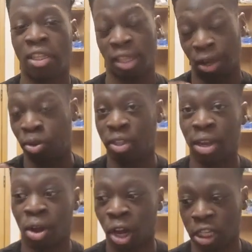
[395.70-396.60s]
they would
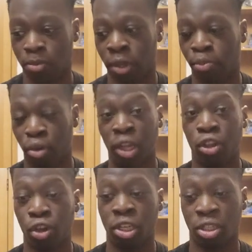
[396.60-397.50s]
then ask me
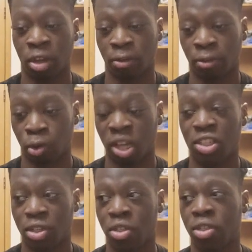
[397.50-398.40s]
pre-uni stuff
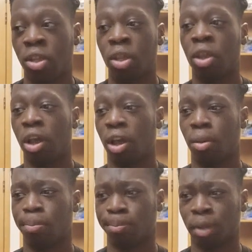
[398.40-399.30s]
questions.
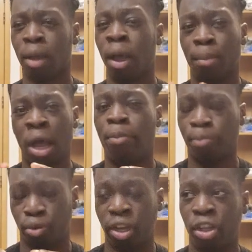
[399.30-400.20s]
And by
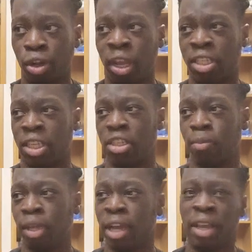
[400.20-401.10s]
pre-uni, I essentially
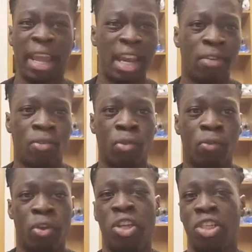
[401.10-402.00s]
mean either A-level,
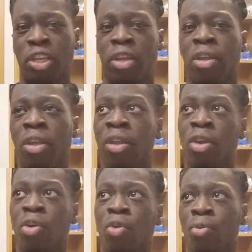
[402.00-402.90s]
first year,
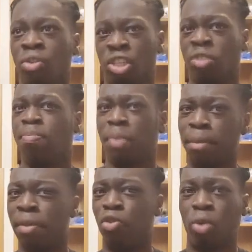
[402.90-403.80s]
or just in
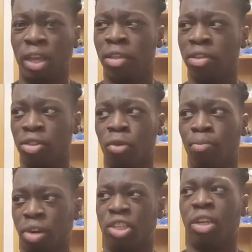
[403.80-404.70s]
between, so
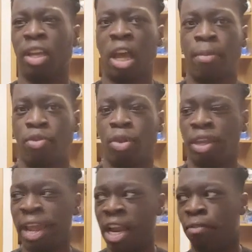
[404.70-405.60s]
bridging the gap between
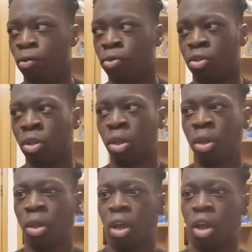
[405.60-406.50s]
A-levels
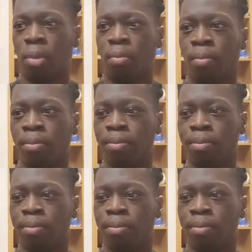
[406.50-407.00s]
to